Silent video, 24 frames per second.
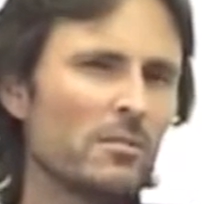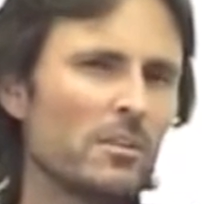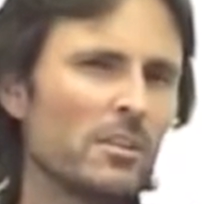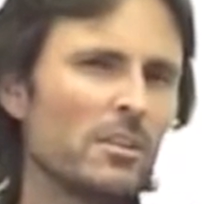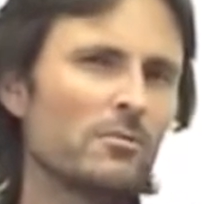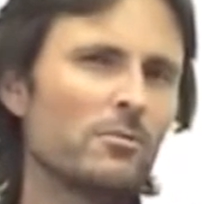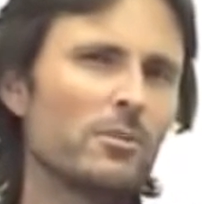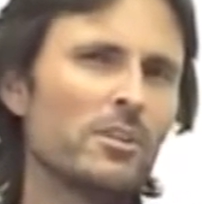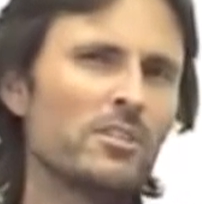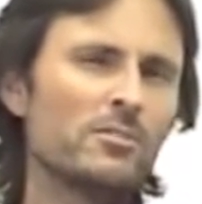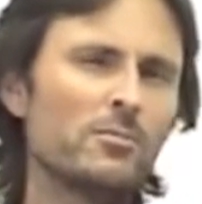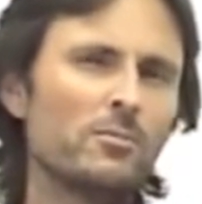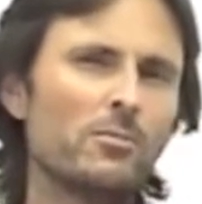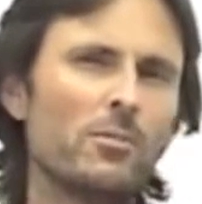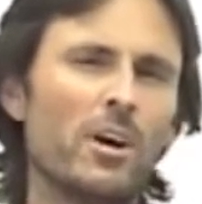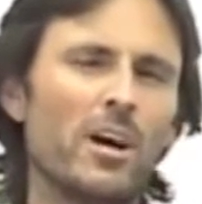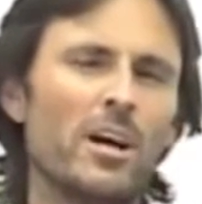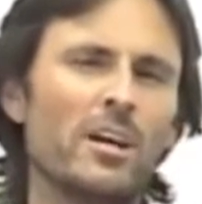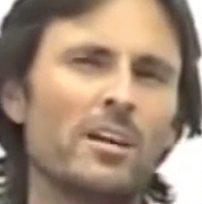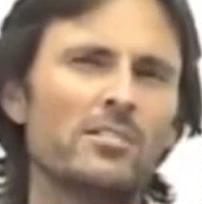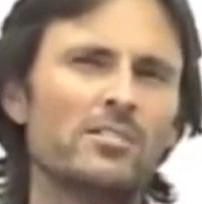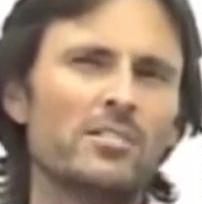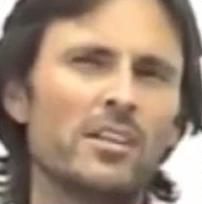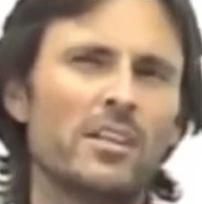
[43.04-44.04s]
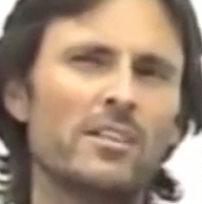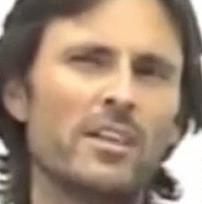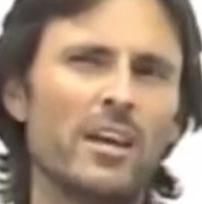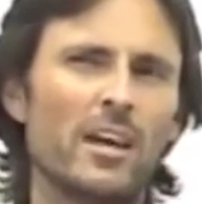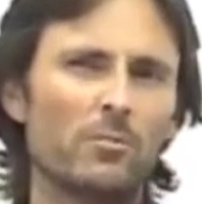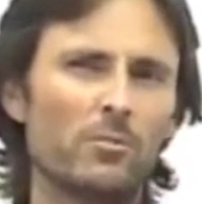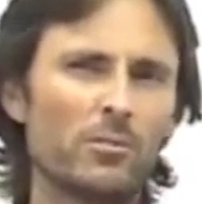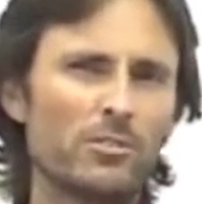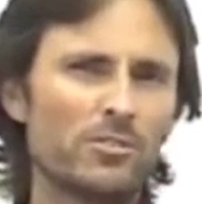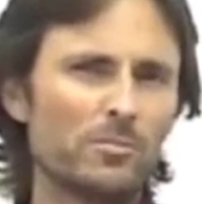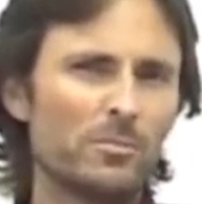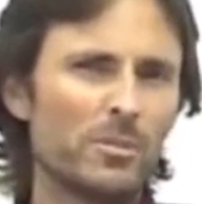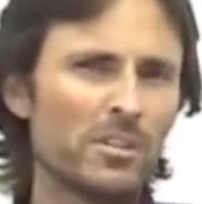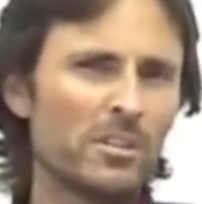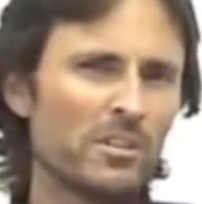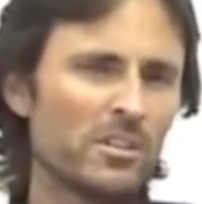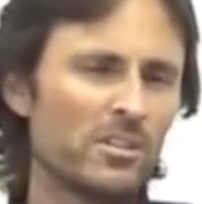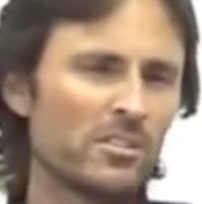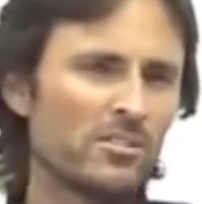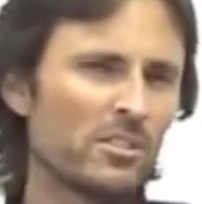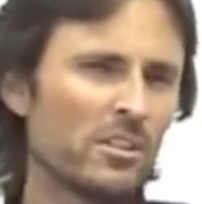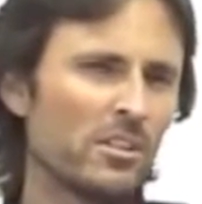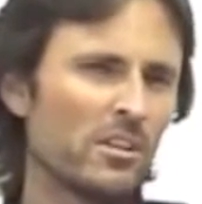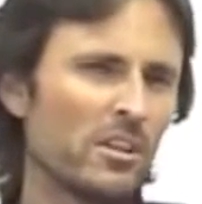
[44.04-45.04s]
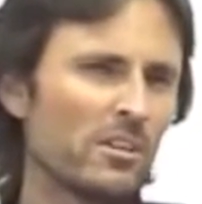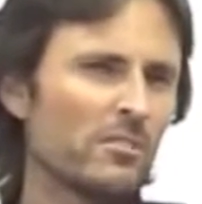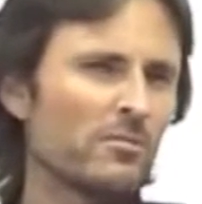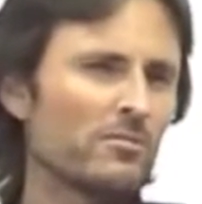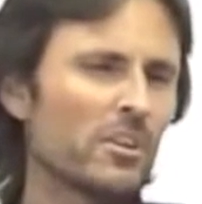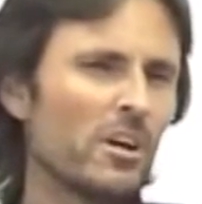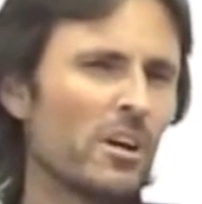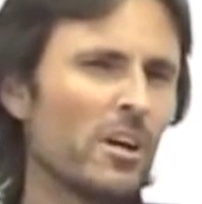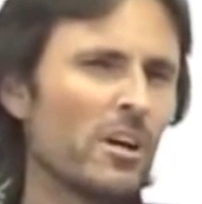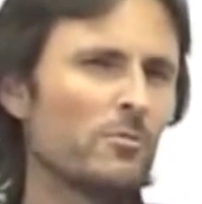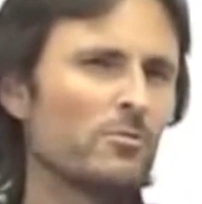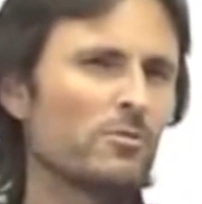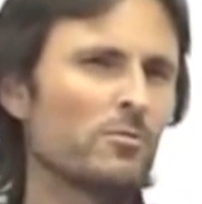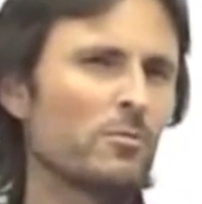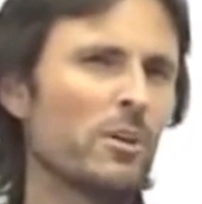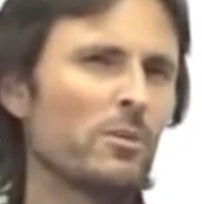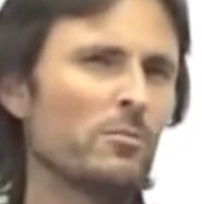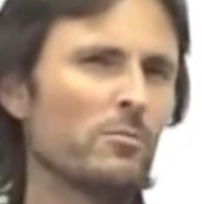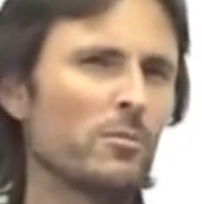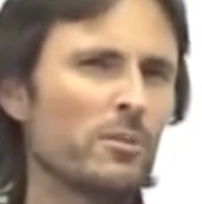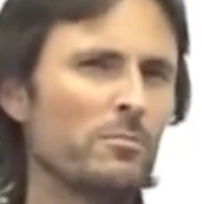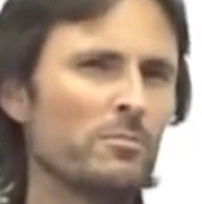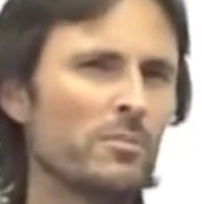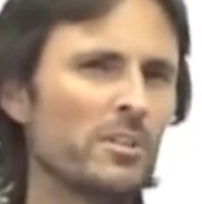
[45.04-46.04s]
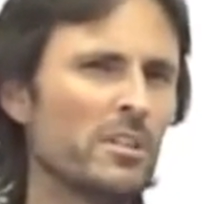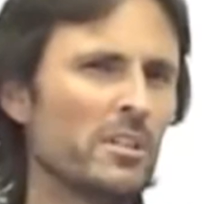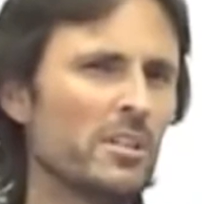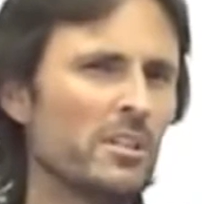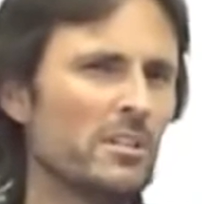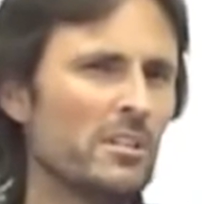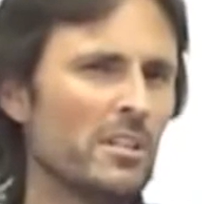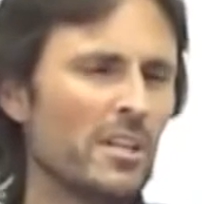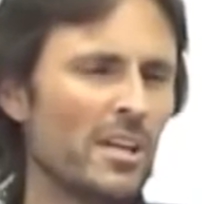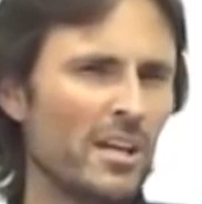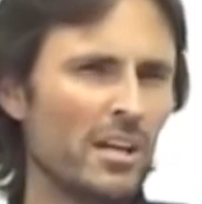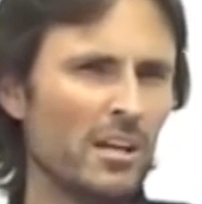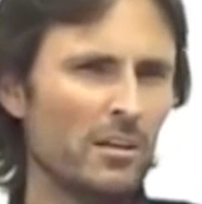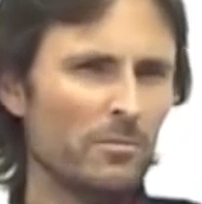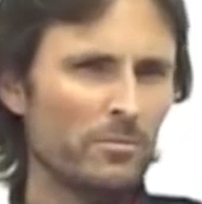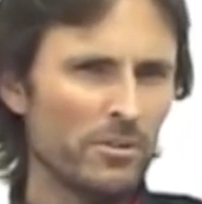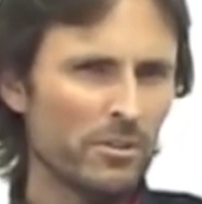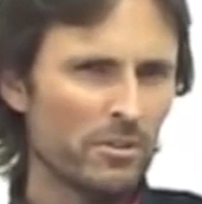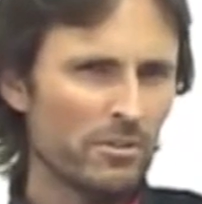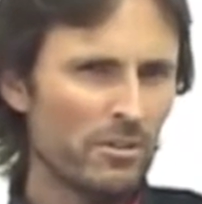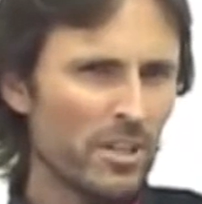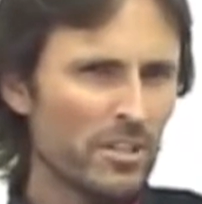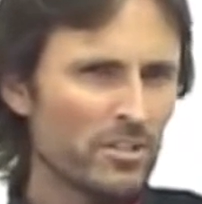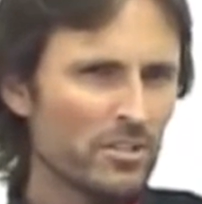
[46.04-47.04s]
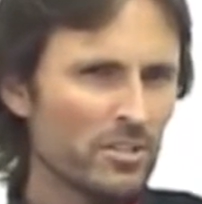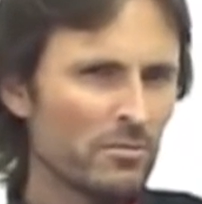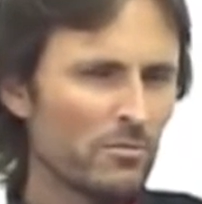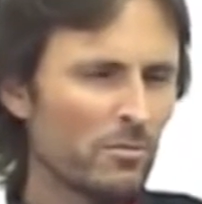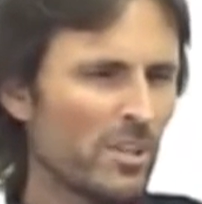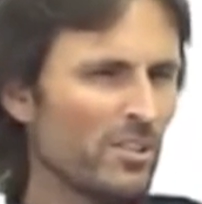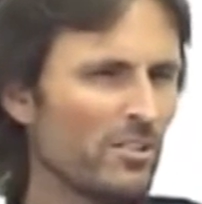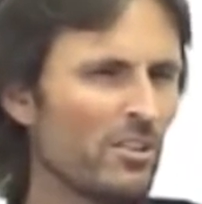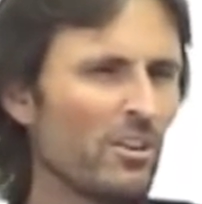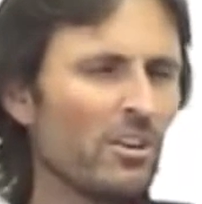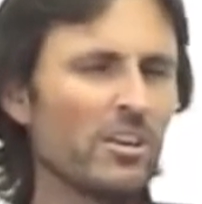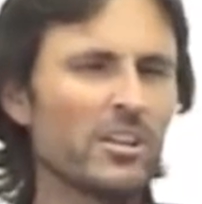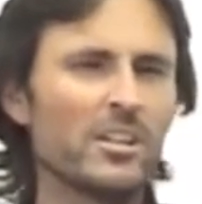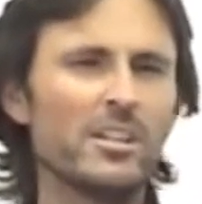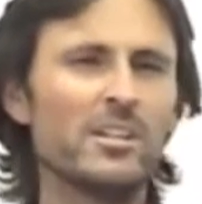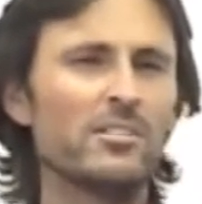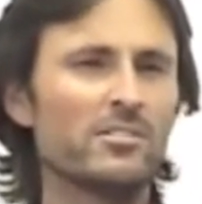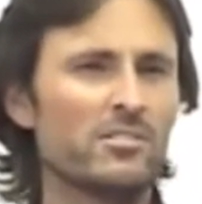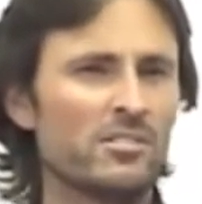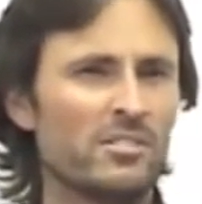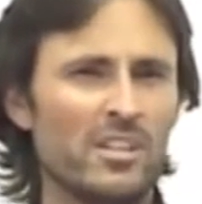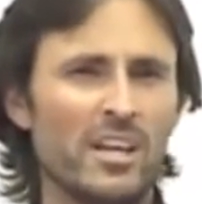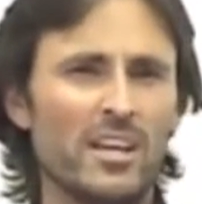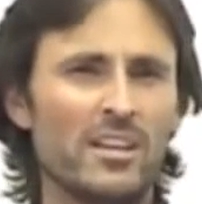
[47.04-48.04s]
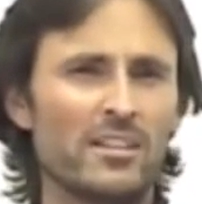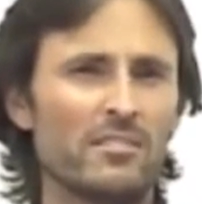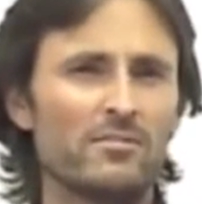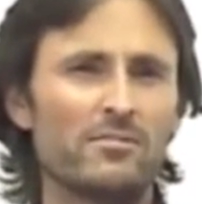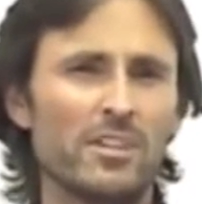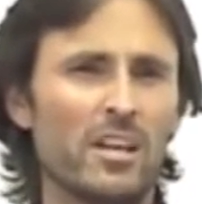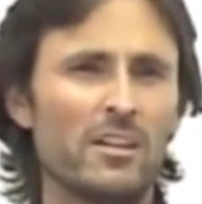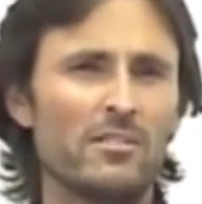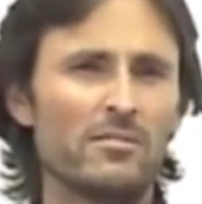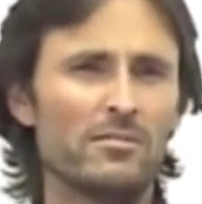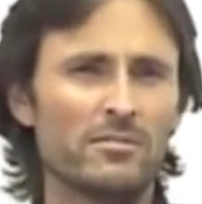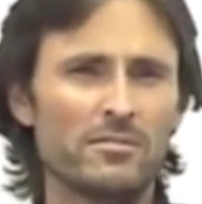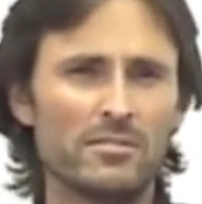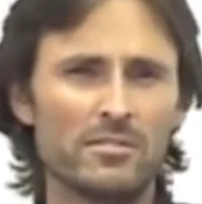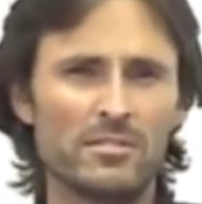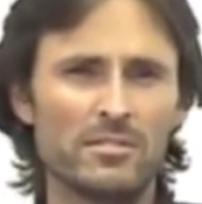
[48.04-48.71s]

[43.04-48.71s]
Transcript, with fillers: The reason why I said that was because a lot of times when we begin our progression, we're not in a state of love.